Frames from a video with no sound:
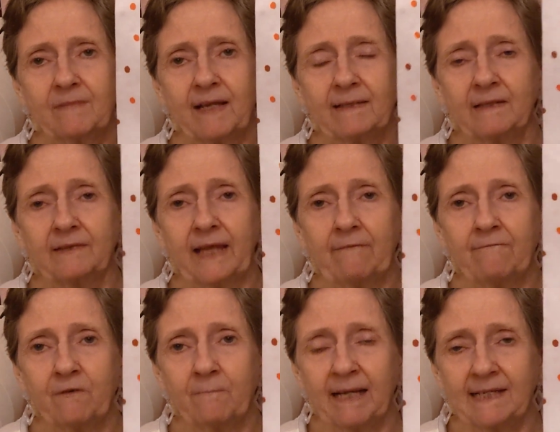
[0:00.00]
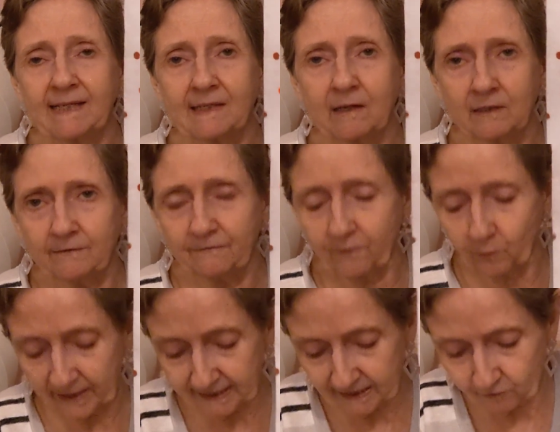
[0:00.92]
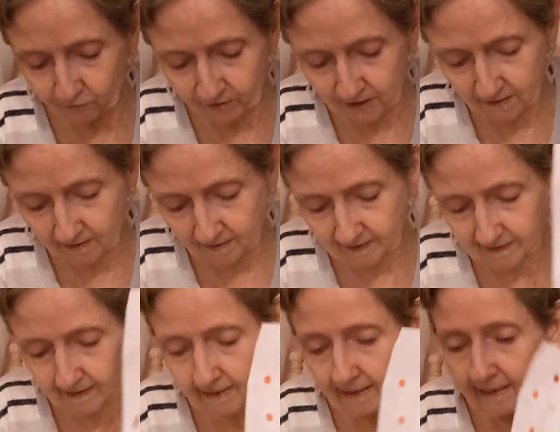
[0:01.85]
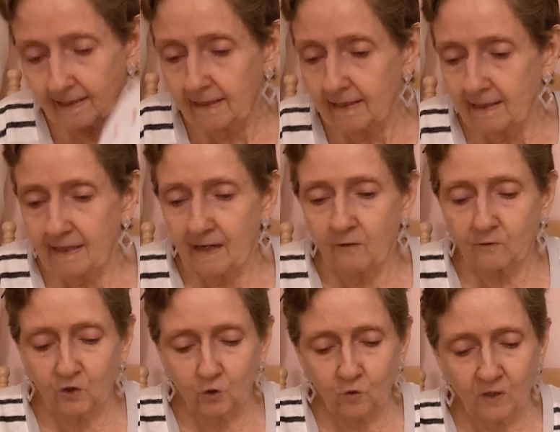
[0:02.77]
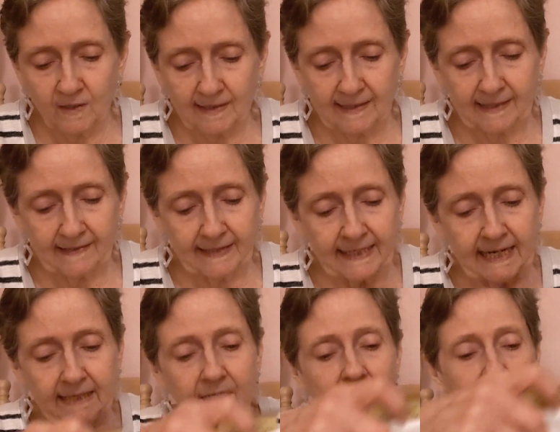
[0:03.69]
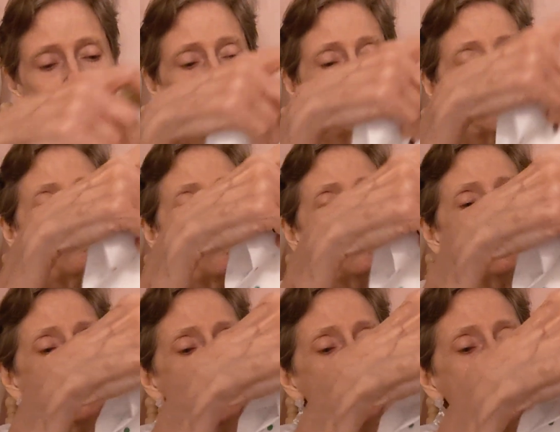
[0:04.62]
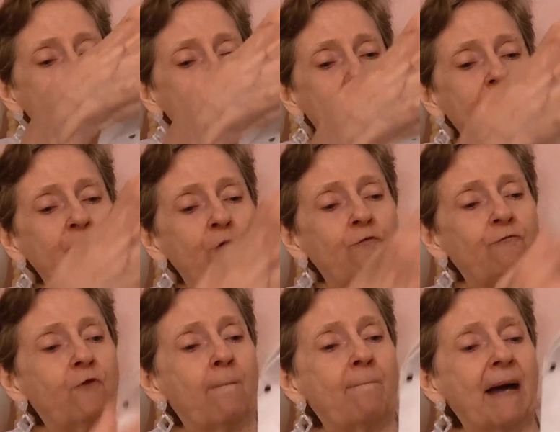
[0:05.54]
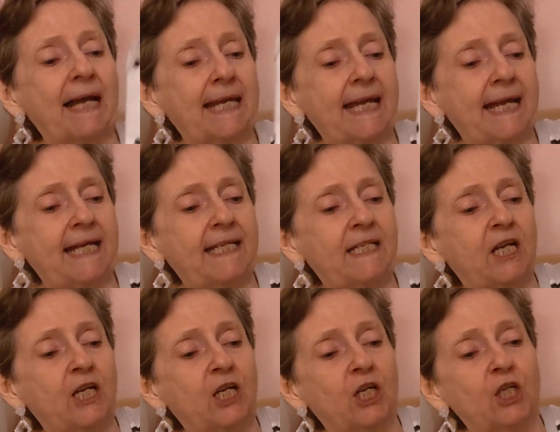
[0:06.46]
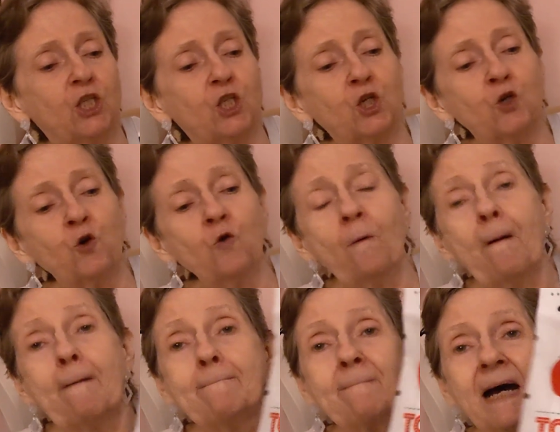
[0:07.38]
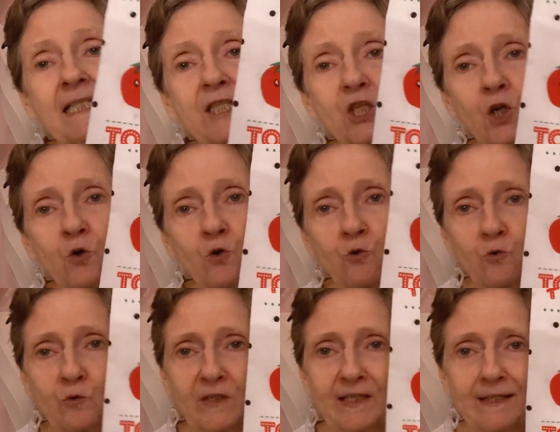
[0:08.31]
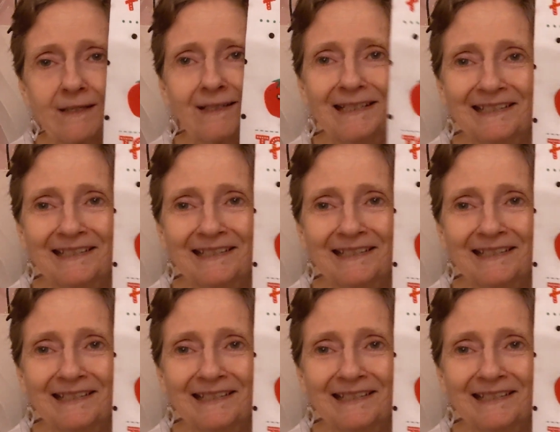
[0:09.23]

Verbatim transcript: I got that for my son for when he grills outdoors, and then I got this one, I love you from my head to Matos.